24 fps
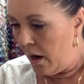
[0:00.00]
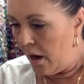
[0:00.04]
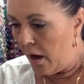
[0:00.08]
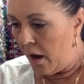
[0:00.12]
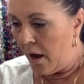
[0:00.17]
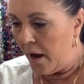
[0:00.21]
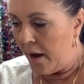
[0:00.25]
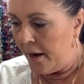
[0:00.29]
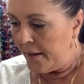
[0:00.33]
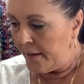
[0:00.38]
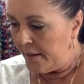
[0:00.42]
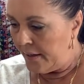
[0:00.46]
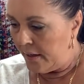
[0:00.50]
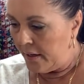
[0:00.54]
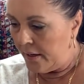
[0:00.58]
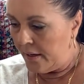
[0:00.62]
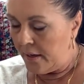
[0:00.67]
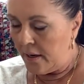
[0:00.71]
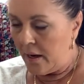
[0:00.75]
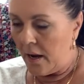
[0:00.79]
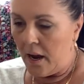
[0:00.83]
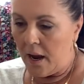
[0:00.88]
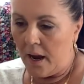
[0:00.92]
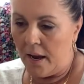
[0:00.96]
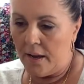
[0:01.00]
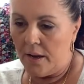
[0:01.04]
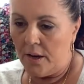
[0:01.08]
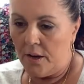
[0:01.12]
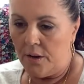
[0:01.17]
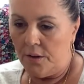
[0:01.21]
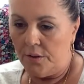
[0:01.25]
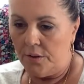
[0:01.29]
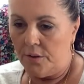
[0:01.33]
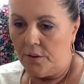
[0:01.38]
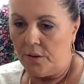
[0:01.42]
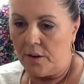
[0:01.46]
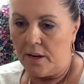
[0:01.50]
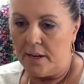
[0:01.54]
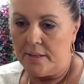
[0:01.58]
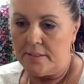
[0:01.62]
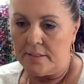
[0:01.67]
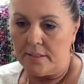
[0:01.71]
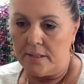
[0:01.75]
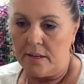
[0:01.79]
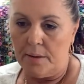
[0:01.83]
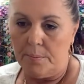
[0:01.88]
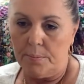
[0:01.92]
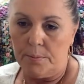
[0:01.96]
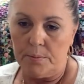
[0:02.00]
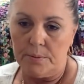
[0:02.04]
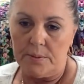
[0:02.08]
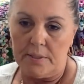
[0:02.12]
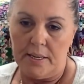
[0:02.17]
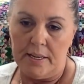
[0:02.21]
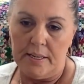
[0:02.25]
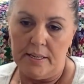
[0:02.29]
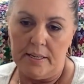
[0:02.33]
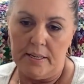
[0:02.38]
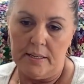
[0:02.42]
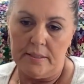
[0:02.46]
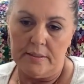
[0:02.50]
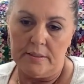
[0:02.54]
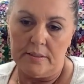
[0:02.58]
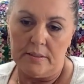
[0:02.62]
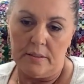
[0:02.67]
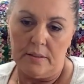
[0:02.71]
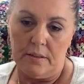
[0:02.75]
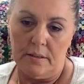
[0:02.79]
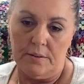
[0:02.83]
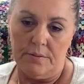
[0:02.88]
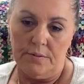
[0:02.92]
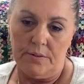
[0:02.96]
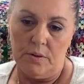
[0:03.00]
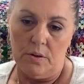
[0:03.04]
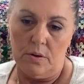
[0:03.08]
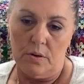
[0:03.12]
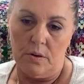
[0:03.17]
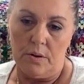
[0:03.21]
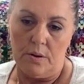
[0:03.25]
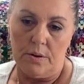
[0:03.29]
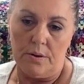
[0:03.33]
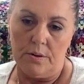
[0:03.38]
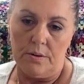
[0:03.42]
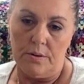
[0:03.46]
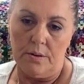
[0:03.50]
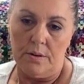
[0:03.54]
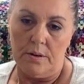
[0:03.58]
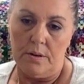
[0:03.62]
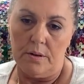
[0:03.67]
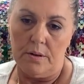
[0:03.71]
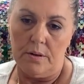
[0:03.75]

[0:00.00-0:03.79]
I, I owe you guys a couple days of yarn.